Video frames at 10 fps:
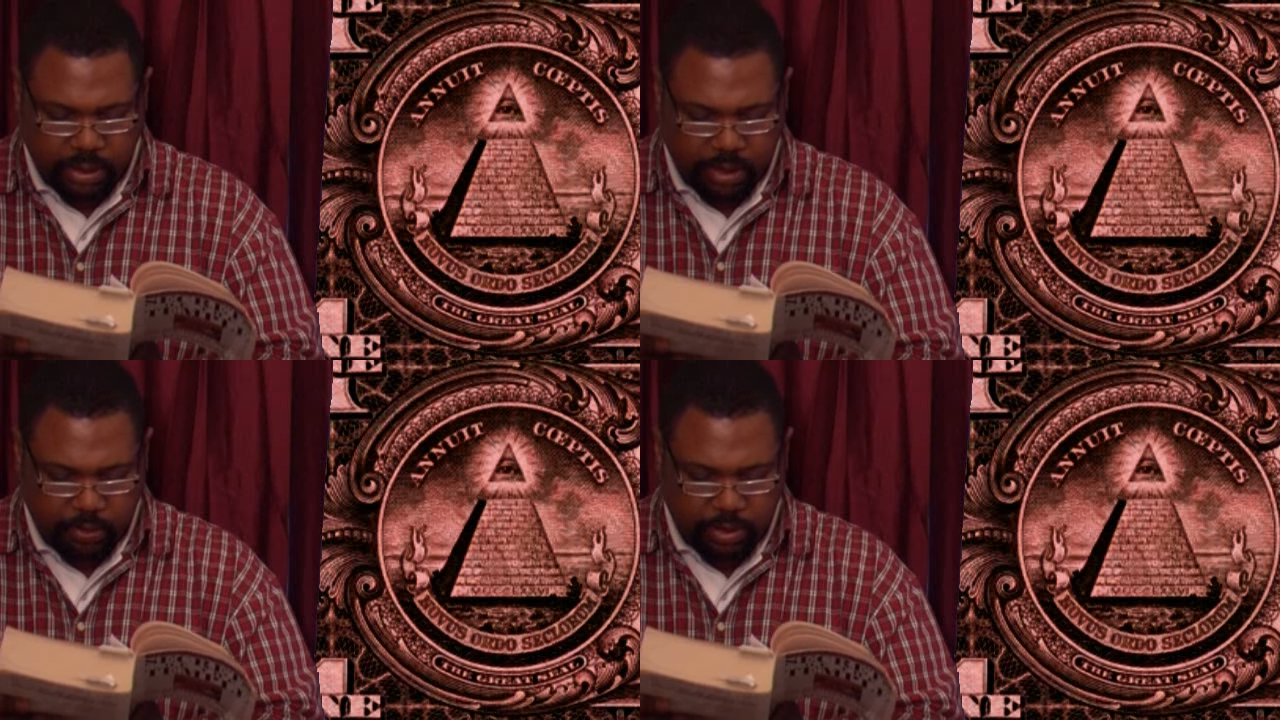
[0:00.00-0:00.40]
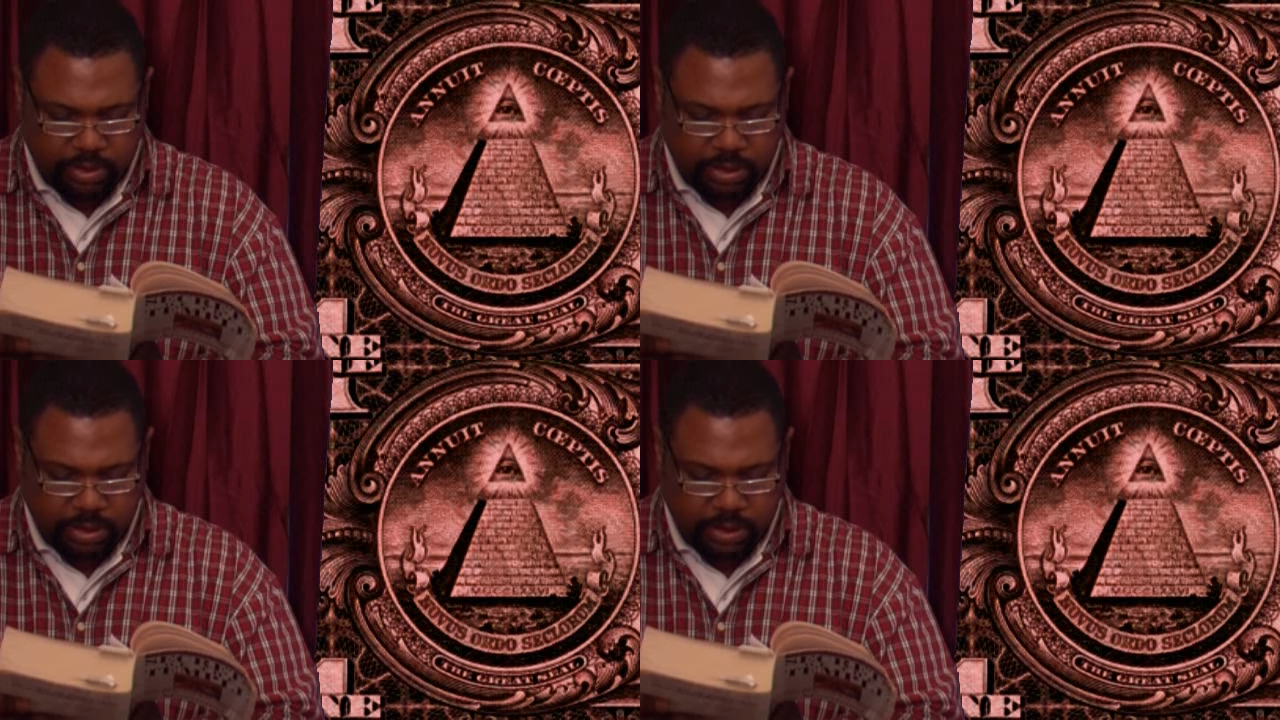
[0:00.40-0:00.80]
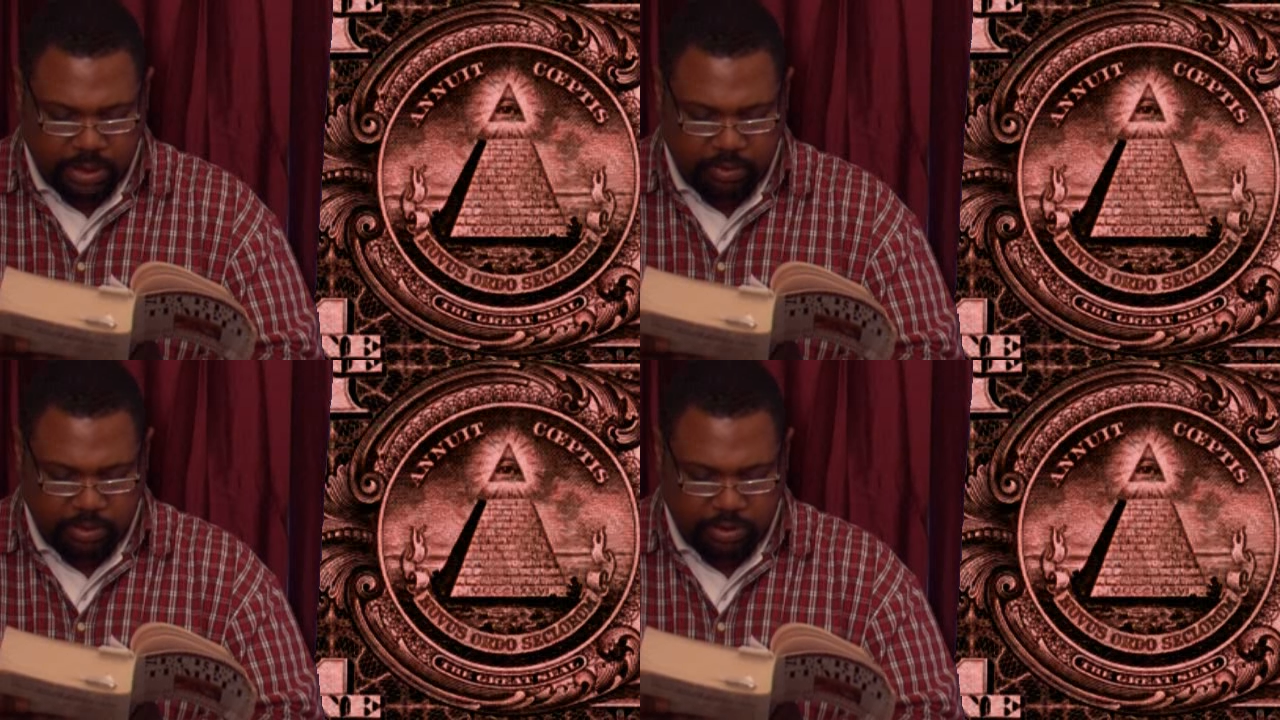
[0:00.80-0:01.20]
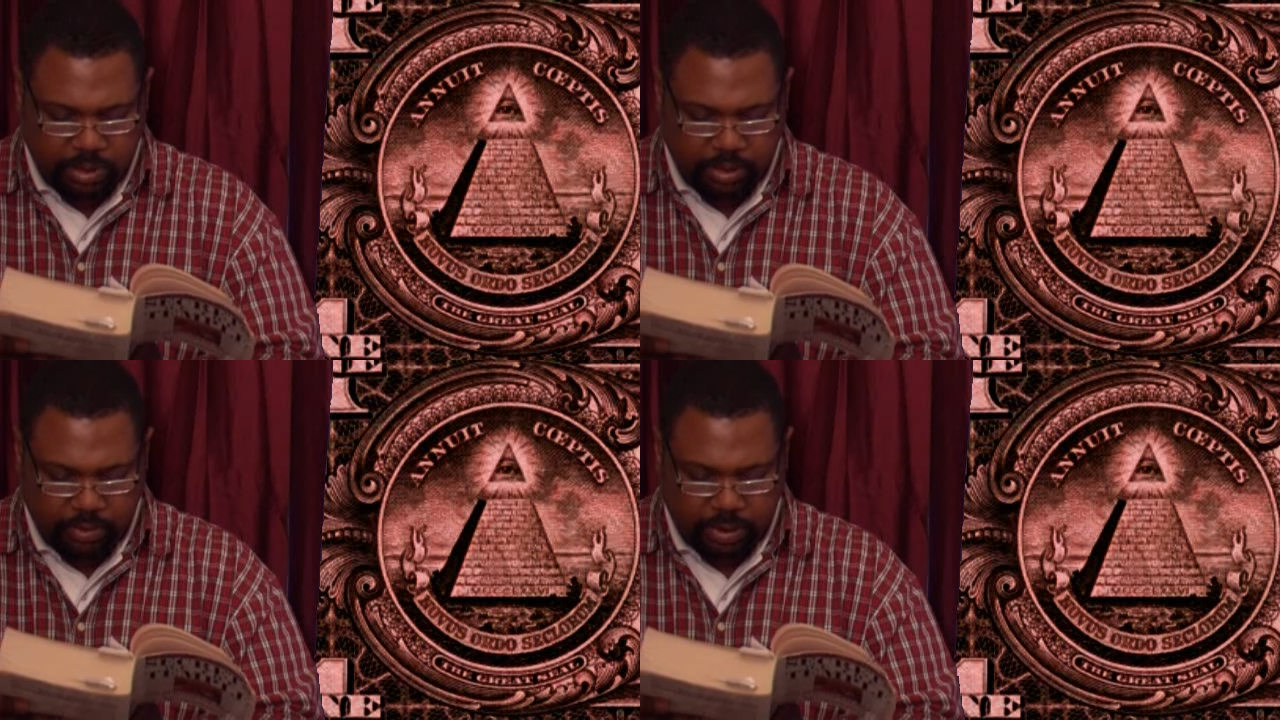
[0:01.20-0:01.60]
that was indeed
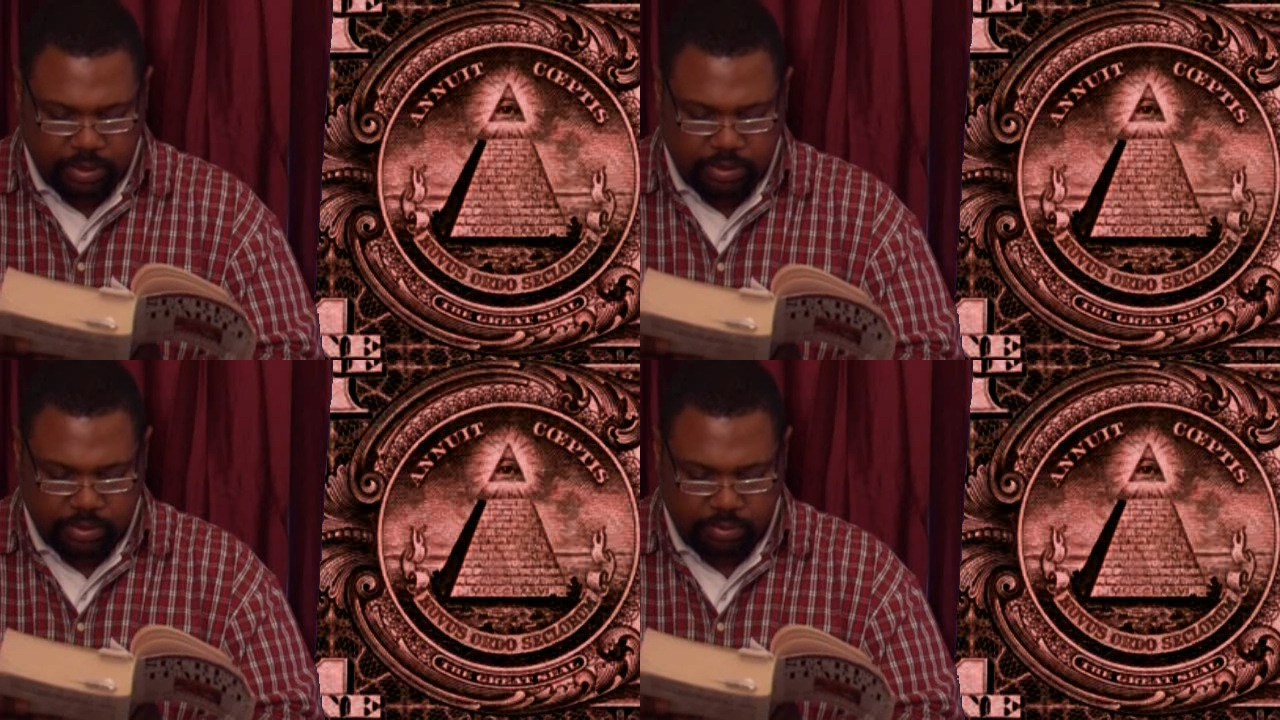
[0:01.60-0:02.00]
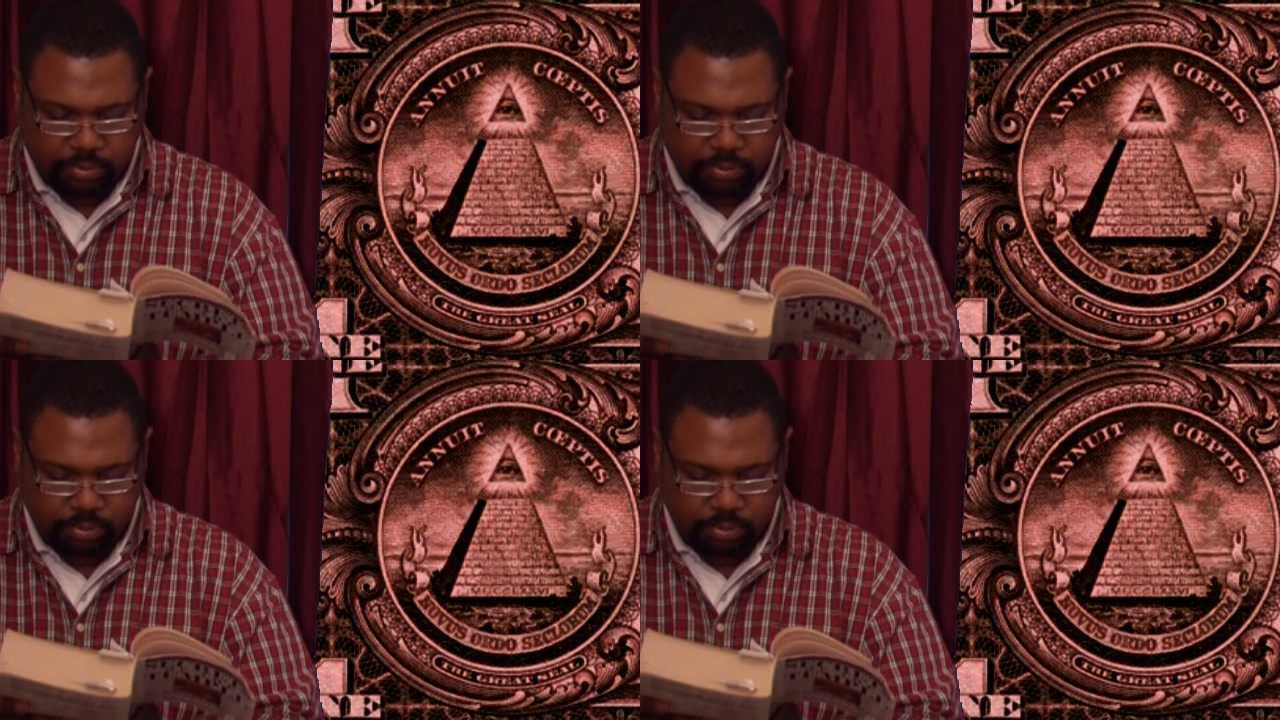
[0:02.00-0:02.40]
mysterious.